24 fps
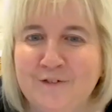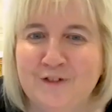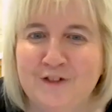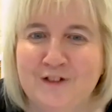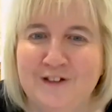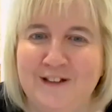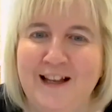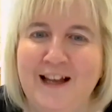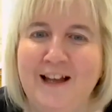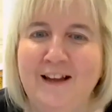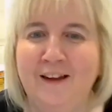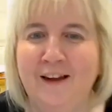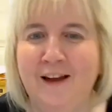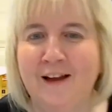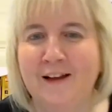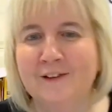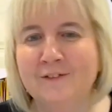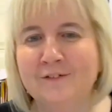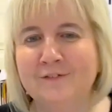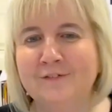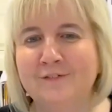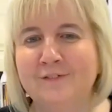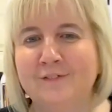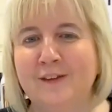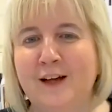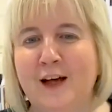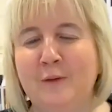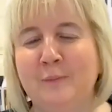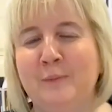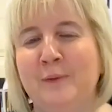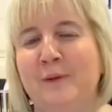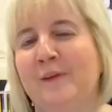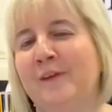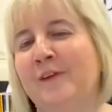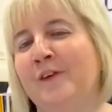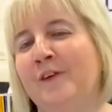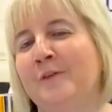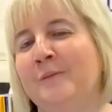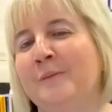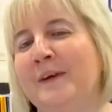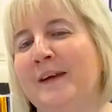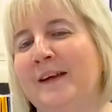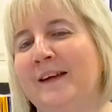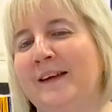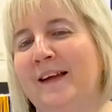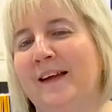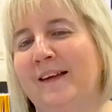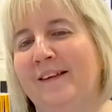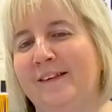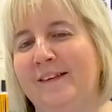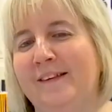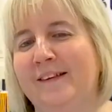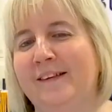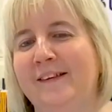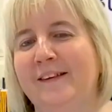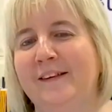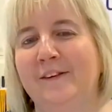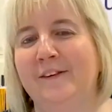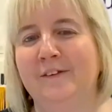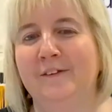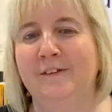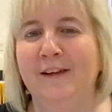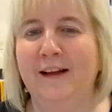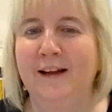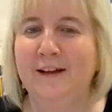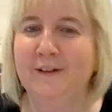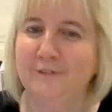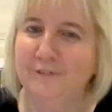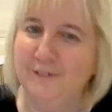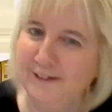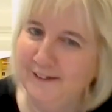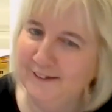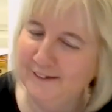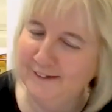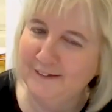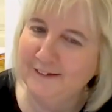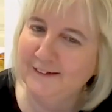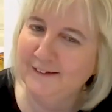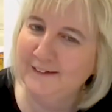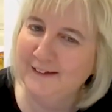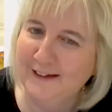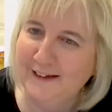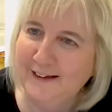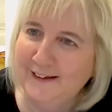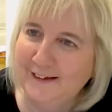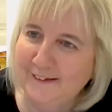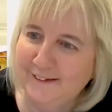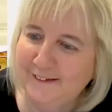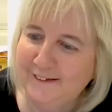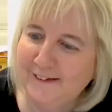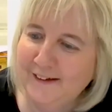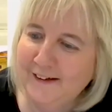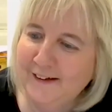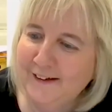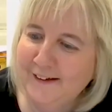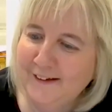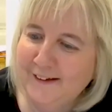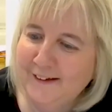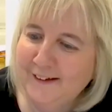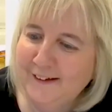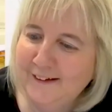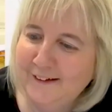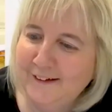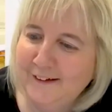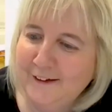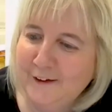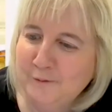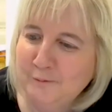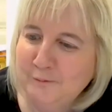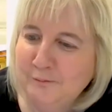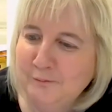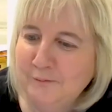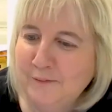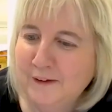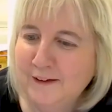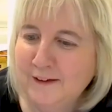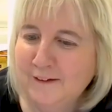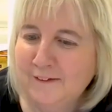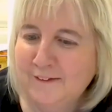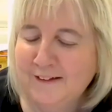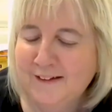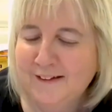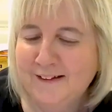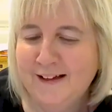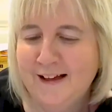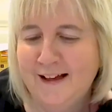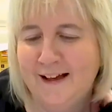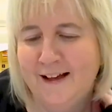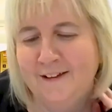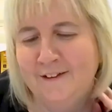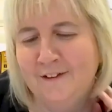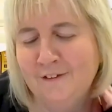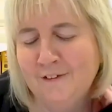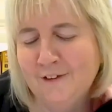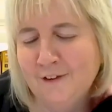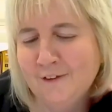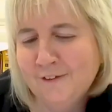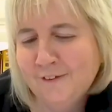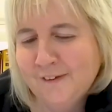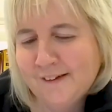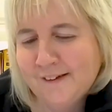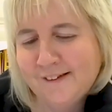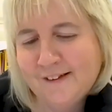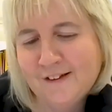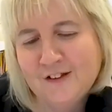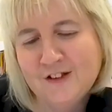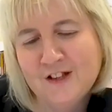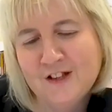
of just let life happen to me, I guess, until like recent years. And I think, yeah, I don't know if it's a